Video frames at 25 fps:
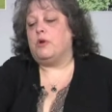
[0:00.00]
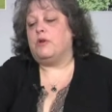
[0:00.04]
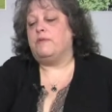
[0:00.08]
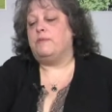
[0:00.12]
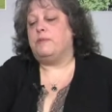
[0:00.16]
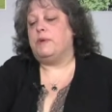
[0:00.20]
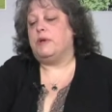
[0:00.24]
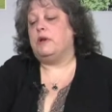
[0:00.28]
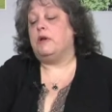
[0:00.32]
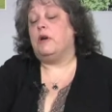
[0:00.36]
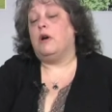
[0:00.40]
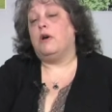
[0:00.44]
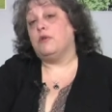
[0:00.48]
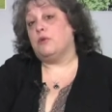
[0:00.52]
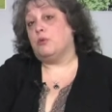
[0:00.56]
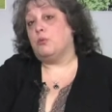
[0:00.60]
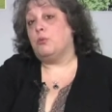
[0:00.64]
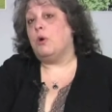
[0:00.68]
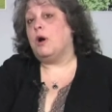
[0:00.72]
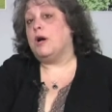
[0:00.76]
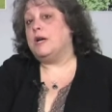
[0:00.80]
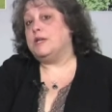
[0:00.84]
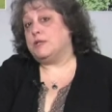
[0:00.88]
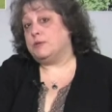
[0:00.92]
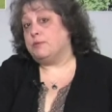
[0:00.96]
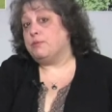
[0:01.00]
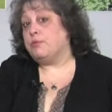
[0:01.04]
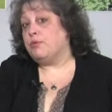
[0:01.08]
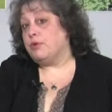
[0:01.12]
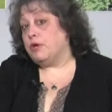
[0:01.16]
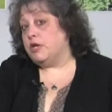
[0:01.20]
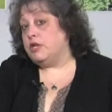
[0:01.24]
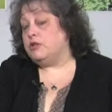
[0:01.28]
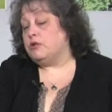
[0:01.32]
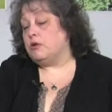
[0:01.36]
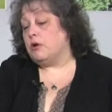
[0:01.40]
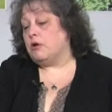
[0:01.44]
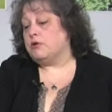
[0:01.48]
have been otherwise a
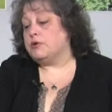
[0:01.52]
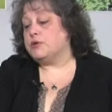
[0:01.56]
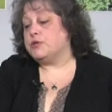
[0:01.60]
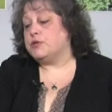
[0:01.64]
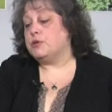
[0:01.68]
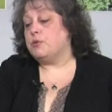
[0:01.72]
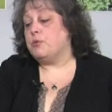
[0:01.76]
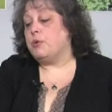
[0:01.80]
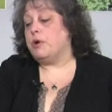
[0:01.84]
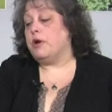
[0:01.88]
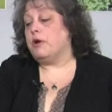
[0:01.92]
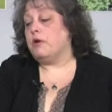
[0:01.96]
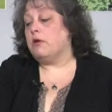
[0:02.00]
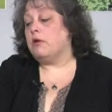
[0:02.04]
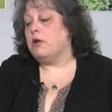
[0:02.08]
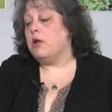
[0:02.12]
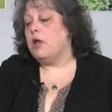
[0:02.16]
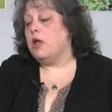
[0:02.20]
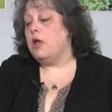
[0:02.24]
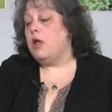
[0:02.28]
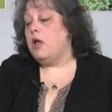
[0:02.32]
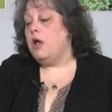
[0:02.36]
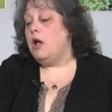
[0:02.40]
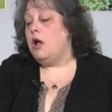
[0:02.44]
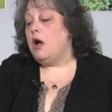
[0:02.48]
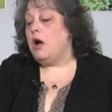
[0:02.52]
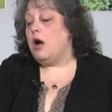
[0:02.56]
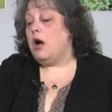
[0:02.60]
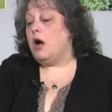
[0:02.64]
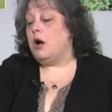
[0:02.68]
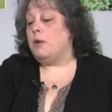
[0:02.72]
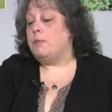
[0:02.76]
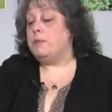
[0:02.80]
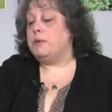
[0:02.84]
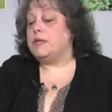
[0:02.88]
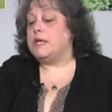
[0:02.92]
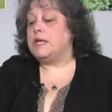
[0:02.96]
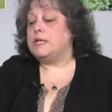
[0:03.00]
pretty dark square.
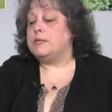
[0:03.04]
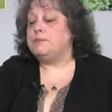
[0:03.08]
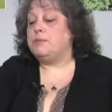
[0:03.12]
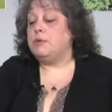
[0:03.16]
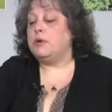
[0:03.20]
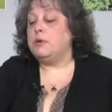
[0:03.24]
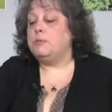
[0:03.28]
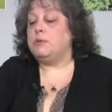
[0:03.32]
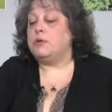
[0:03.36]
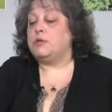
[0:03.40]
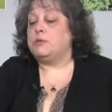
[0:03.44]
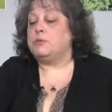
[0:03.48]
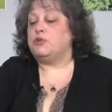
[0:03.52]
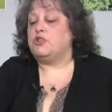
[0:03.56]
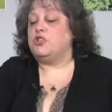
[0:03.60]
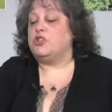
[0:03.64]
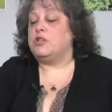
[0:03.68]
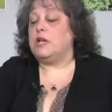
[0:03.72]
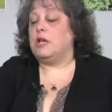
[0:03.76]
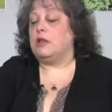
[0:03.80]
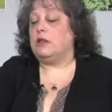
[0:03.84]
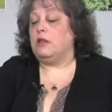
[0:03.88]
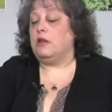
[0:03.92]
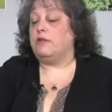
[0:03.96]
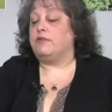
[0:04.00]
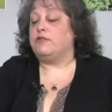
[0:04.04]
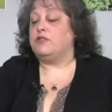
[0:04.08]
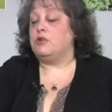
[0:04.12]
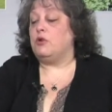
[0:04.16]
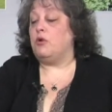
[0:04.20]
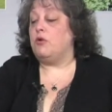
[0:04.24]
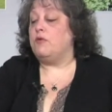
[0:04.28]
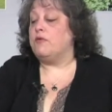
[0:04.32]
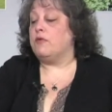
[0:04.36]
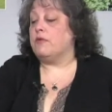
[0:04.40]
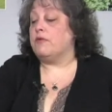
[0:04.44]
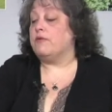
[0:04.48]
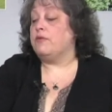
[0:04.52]
Uh, but that's pretty much what you get left
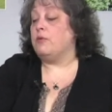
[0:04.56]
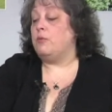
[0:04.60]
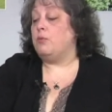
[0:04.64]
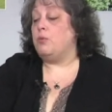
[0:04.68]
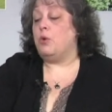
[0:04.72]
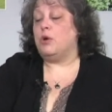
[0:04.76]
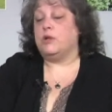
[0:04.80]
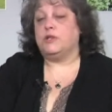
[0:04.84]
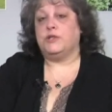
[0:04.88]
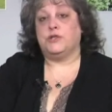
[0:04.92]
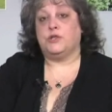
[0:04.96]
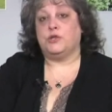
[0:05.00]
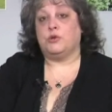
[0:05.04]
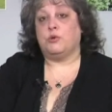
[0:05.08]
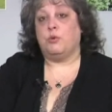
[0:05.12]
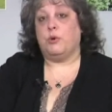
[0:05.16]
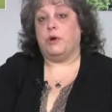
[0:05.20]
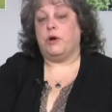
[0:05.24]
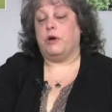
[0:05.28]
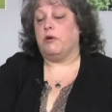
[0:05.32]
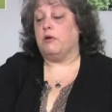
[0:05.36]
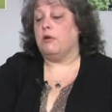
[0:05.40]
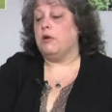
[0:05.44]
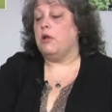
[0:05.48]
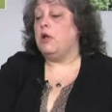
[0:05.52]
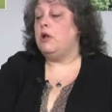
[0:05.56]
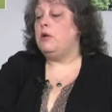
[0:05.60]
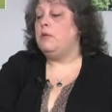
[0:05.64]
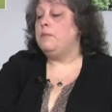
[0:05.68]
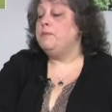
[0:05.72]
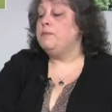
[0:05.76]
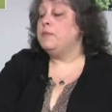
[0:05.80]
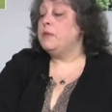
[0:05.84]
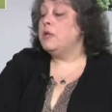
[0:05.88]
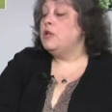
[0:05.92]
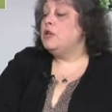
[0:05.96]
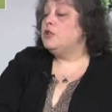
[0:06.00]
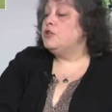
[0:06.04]
over from one square.
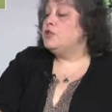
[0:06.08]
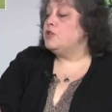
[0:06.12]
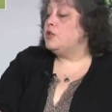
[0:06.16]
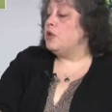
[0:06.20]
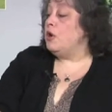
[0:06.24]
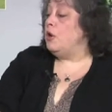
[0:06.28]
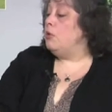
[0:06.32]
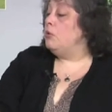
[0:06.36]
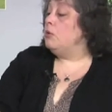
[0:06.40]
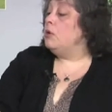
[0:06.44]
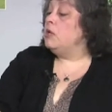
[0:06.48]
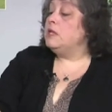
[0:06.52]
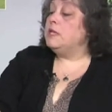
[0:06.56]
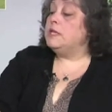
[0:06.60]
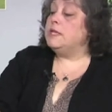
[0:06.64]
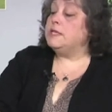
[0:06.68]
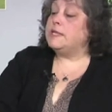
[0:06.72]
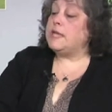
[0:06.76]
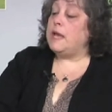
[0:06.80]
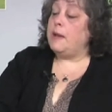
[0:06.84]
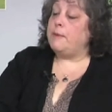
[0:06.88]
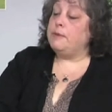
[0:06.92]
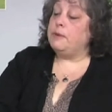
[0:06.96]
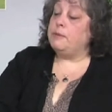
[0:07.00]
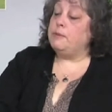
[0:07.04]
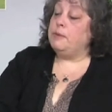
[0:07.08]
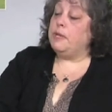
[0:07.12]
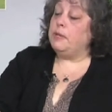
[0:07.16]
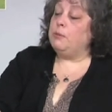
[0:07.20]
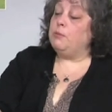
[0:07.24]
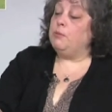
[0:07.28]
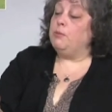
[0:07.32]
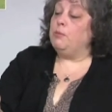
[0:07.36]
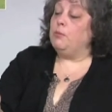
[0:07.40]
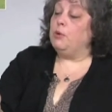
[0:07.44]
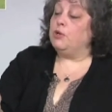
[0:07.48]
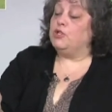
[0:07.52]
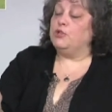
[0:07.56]
So this happened to be
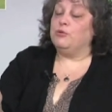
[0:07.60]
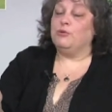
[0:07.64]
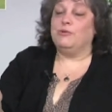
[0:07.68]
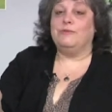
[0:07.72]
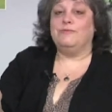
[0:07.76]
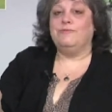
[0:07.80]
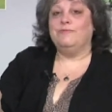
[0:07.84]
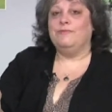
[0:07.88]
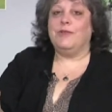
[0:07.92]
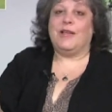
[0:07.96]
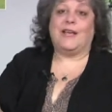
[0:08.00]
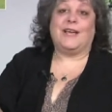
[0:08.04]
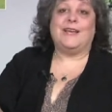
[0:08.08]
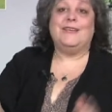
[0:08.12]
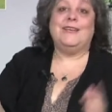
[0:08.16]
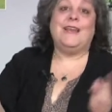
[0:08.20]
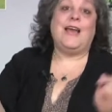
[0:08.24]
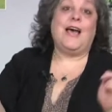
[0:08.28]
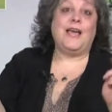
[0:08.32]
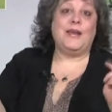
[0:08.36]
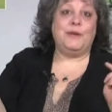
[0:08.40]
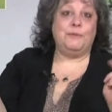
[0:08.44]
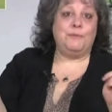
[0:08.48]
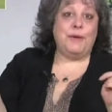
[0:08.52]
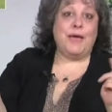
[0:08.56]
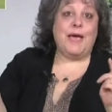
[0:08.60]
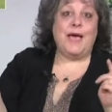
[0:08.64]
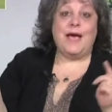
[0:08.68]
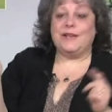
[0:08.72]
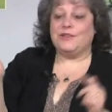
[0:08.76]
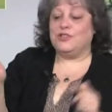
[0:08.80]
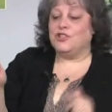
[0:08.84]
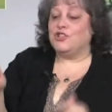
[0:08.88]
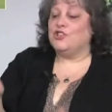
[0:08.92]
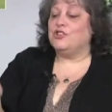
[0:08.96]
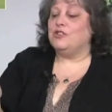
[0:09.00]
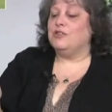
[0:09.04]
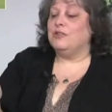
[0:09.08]
what you like a nine
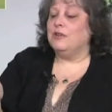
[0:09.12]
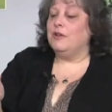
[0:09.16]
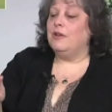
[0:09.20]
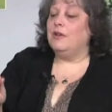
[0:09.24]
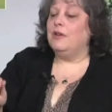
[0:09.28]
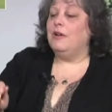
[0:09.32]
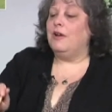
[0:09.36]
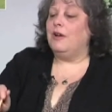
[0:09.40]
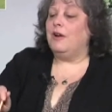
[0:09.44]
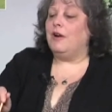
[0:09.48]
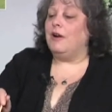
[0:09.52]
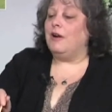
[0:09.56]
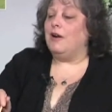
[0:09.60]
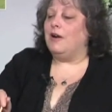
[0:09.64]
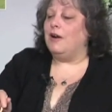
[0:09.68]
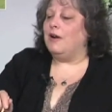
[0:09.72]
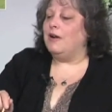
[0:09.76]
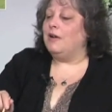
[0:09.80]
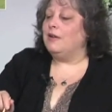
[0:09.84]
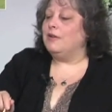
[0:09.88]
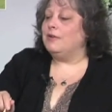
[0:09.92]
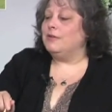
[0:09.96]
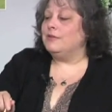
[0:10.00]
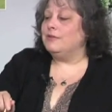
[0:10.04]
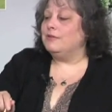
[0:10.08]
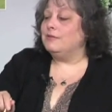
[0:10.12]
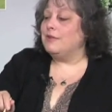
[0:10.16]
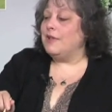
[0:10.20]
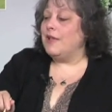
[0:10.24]
patch uh,